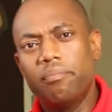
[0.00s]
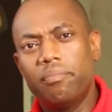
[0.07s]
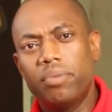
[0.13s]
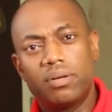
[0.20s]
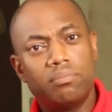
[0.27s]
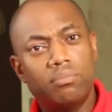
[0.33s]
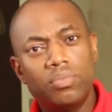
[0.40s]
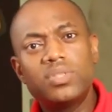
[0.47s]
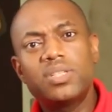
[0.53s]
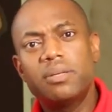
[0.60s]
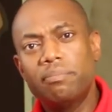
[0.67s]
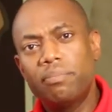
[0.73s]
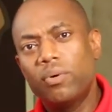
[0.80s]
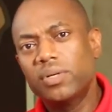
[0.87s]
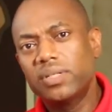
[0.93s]
But most
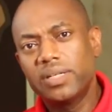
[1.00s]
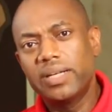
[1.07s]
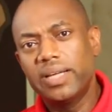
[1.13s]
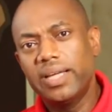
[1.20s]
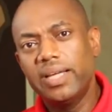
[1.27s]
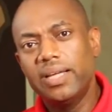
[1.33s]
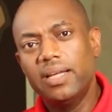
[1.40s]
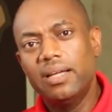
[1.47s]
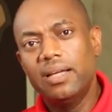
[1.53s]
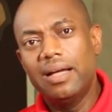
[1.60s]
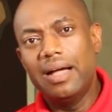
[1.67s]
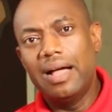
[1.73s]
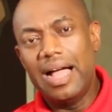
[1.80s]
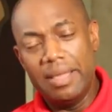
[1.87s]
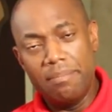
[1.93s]
importantly,
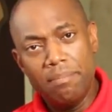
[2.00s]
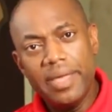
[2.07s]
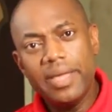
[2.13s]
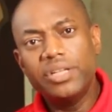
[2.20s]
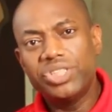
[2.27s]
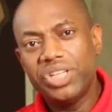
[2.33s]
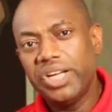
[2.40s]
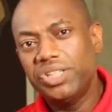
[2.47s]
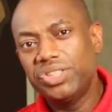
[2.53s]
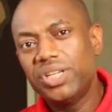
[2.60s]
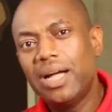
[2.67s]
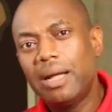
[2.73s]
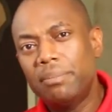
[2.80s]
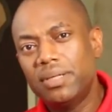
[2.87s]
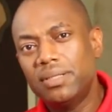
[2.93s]
I make change
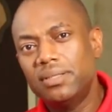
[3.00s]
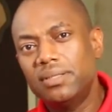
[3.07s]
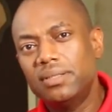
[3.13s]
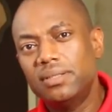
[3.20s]
happen.